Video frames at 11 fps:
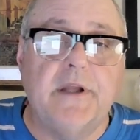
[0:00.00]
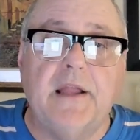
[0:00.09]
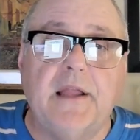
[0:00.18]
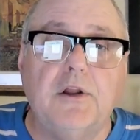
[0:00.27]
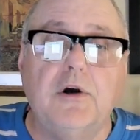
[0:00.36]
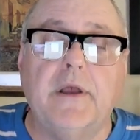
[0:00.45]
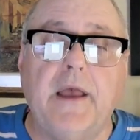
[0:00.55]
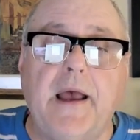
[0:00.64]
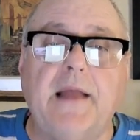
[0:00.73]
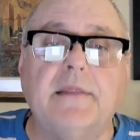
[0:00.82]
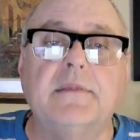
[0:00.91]
and look
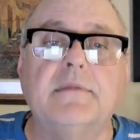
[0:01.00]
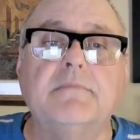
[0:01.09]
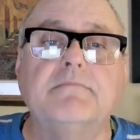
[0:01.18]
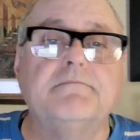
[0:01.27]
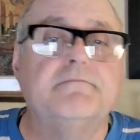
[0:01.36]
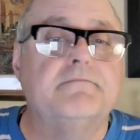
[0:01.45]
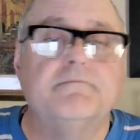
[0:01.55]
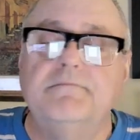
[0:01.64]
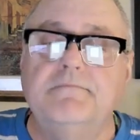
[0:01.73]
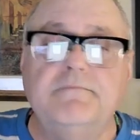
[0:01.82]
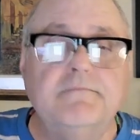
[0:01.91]
at
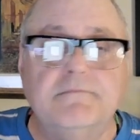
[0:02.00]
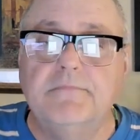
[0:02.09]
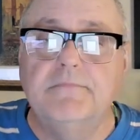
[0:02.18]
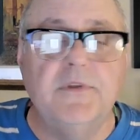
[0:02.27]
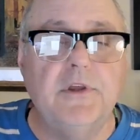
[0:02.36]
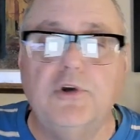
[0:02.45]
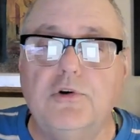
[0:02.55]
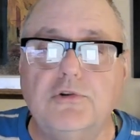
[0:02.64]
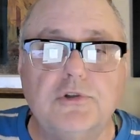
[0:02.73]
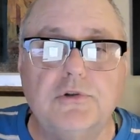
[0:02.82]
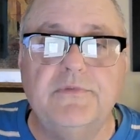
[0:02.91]
the
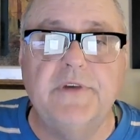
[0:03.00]
YouTube